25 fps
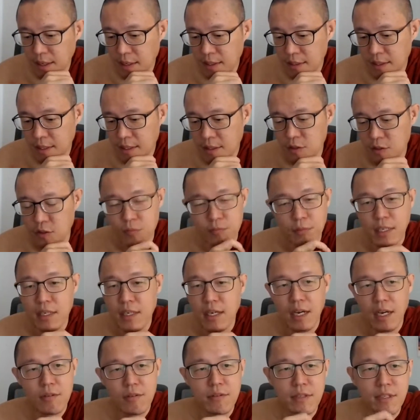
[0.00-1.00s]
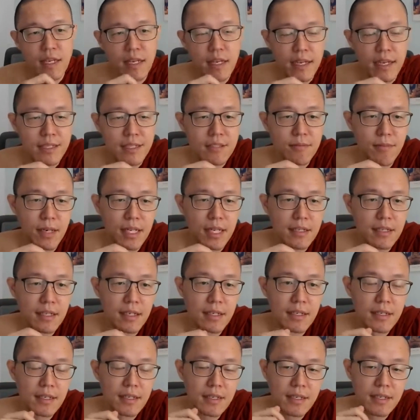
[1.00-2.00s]
think no matter how we explain,
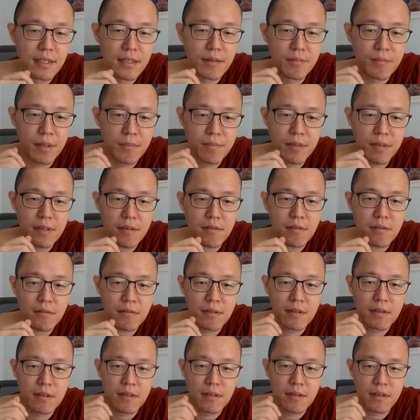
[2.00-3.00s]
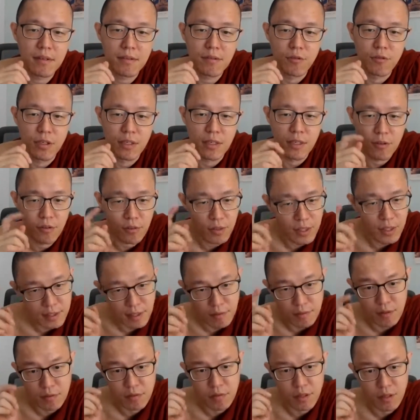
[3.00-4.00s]
people will always
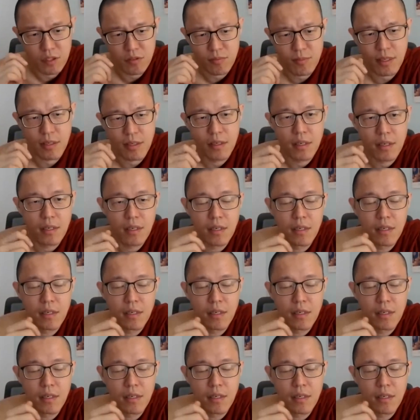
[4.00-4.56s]
have the question mark.